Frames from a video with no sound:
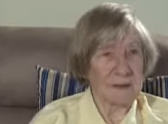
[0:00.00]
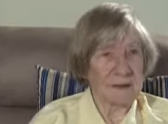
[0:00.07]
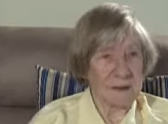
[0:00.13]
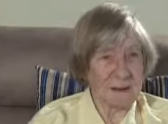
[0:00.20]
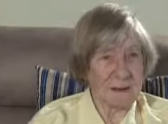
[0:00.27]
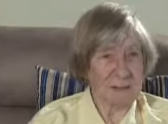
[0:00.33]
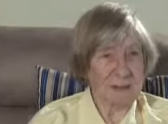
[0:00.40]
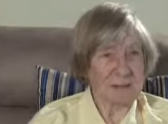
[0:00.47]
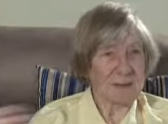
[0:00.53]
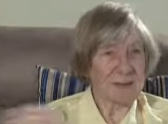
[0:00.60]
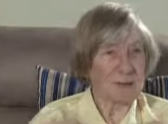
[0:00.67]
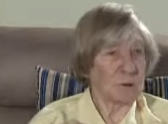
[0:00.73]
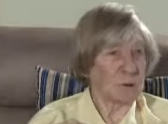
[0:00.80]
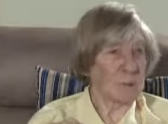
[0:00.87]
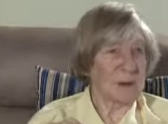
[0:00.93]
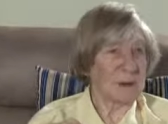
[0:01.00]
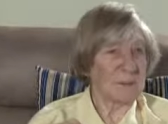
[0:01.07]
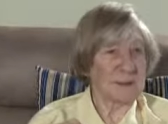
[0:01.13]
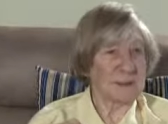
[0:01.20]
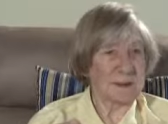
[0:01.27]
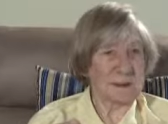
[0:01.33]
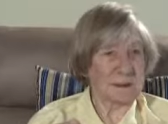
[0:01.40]
I'll just talk about
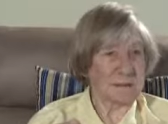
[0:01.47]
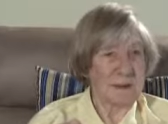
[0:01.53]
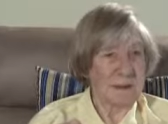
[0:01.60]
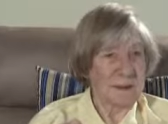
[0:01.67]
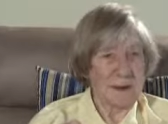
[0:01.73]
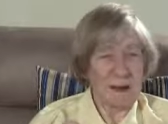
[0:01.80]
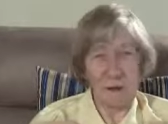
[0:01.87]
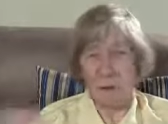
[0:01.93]
myself. Yeah.